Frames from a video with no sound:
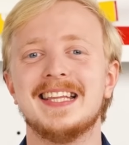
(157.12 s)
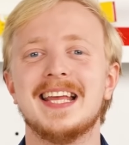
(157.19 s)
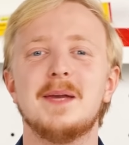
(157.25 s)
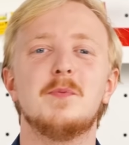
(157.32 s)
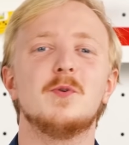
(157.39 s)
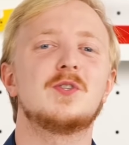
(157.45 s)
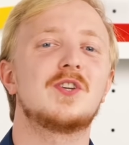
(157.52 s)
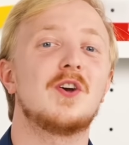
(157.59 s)

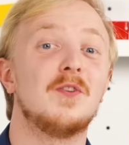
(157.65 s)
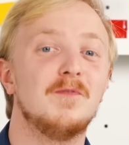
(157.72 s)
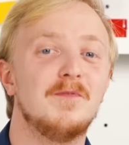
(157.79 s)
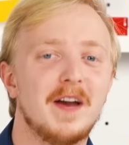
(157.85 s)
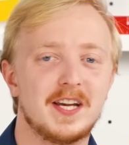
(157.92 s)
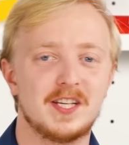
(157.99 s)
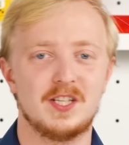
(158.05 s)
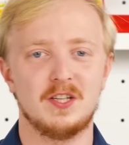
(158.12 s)
enables
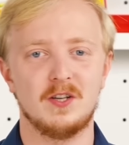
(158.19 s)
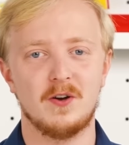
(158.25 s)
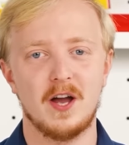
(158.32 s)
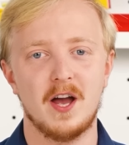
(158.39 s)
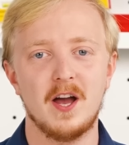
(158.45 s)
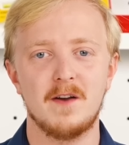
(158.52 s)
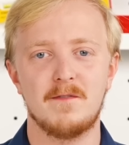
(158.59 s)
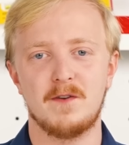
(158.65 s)
convectional
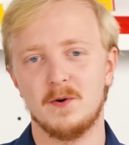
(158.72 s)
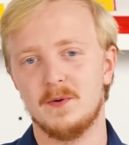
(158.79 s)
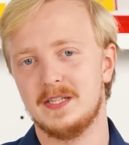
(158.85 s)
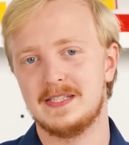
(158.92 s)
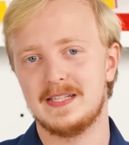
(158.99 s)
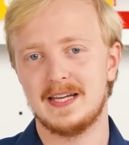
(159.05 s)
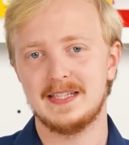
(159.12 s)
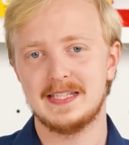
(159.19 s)
airflow
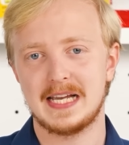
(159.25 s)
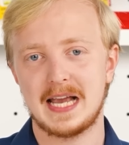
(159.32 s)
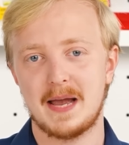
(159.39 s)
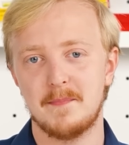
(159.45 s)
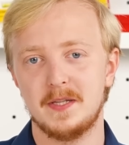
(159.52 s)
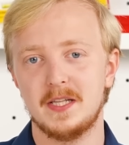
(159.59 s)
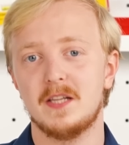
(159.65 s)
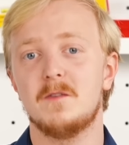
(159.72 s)
inside the
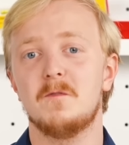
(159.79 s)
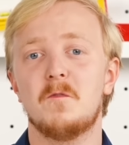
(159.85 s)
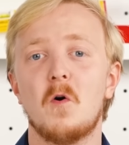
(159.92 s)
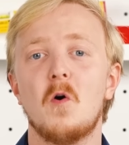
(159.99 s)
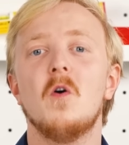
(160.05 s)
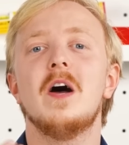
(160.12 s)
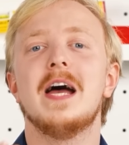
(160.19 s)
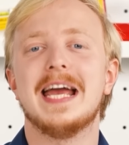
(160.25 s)
cabinet
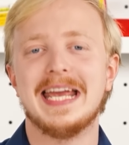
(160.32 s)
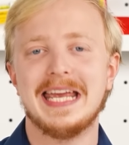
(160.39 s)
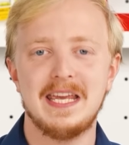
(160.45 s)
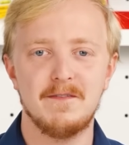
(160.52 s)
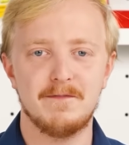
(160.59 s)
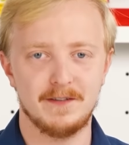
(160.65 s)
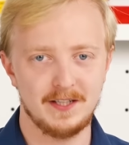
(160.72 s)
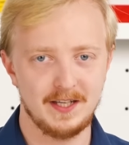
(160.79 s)
for
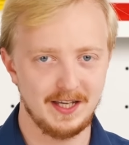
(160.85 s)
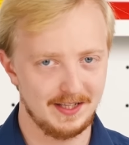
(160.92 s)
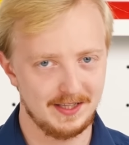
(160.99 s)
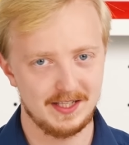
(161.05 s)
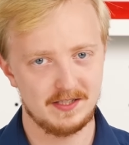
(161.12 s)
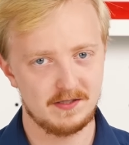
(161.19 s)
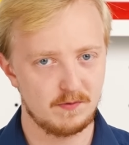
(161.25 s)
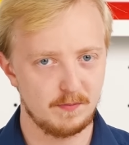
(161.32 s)
even heat
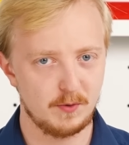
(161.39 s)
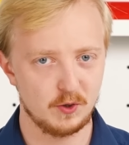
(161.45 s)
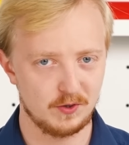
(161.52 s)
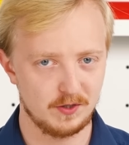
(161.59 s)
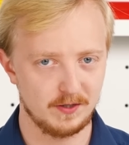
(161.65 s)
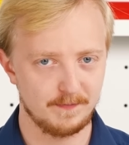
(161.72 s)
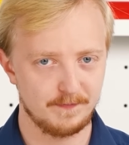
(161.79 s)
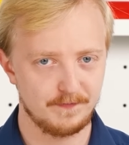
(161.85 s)

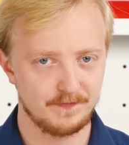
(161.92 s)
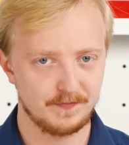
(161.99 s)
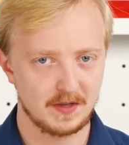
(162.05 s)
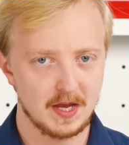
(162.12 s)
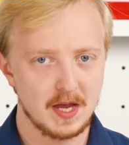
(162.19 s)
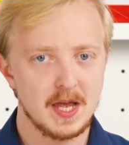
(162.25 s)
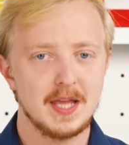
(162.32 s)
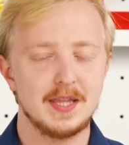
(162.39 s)
distribution.
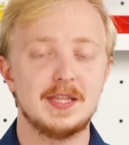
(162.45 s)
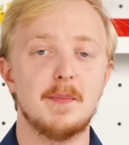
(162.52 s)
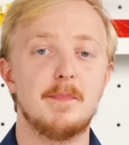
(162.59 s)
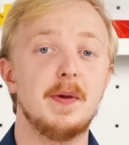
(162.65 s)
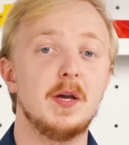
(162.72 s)
The